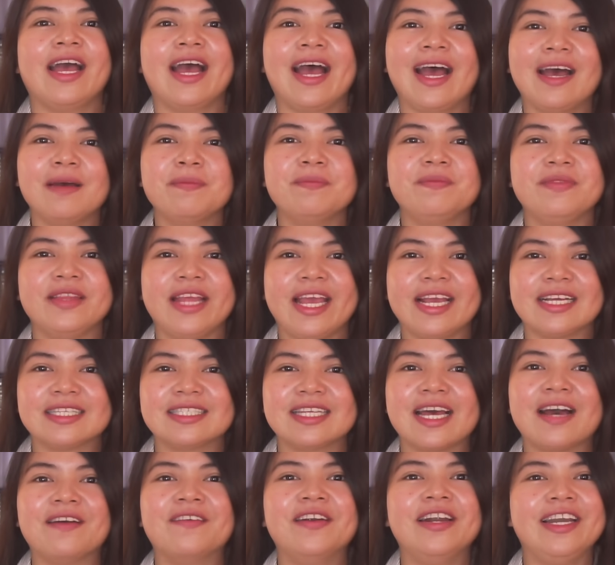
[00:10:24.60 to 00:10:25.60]
Up next,
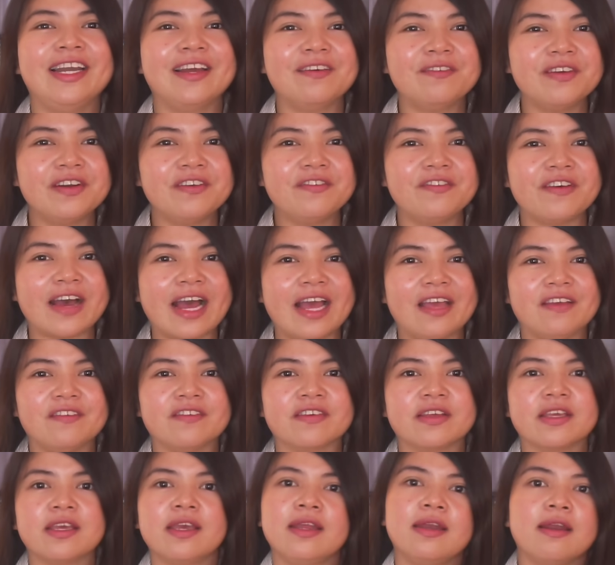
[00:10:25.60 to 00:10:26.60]
our number five
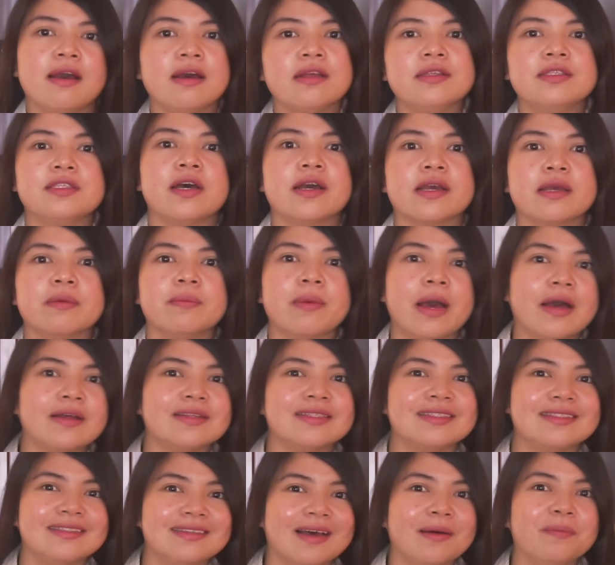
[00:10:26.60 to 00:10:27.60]
cannot talk
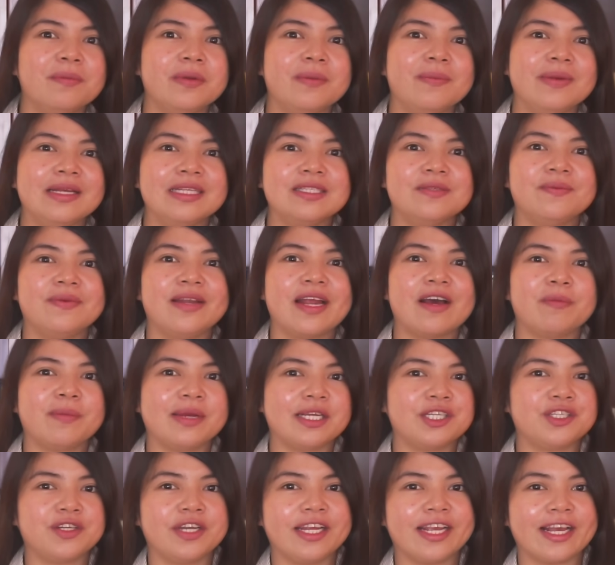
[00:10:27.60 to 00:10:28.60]
about supplements without
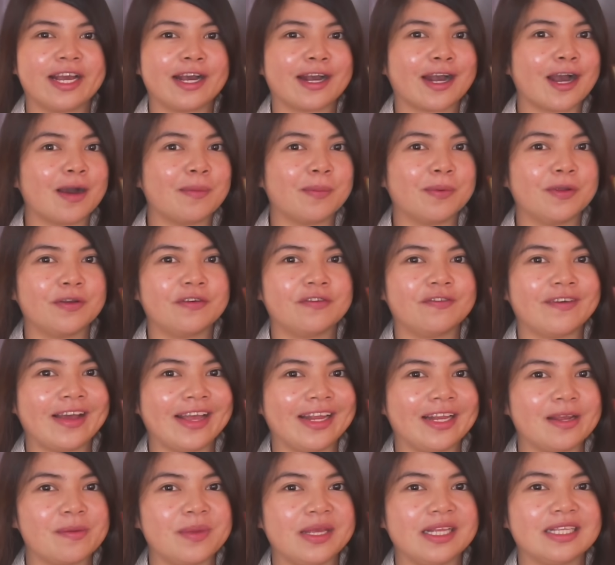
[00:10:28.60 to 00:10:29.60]
mentioning a couple of
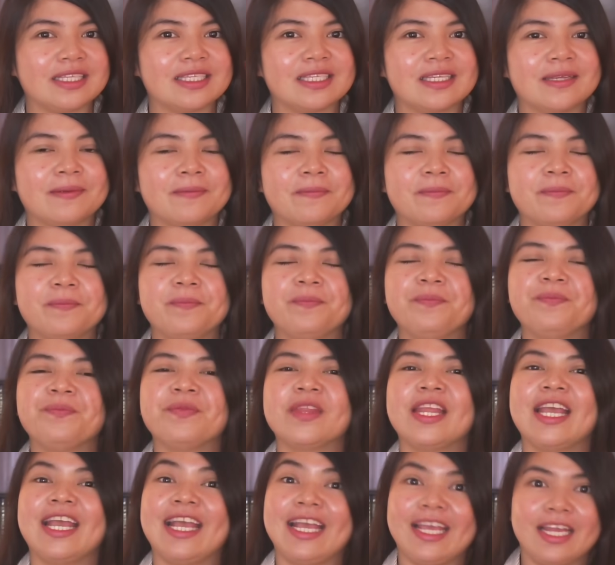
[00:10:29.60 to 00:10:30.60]
vitamins.
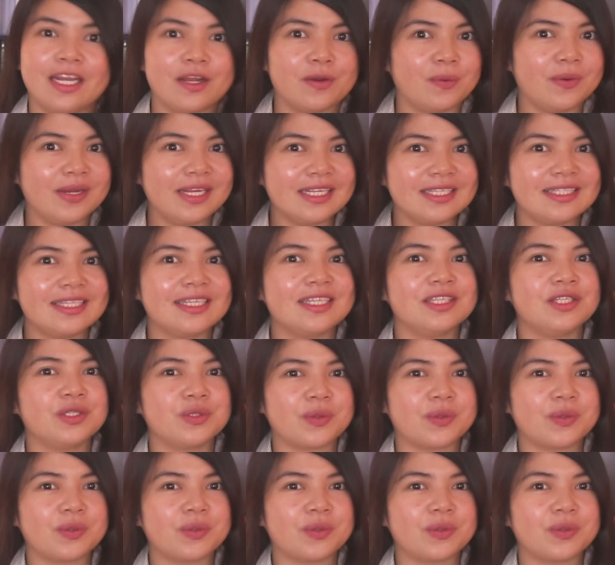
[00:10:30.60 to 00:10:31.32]
In a recent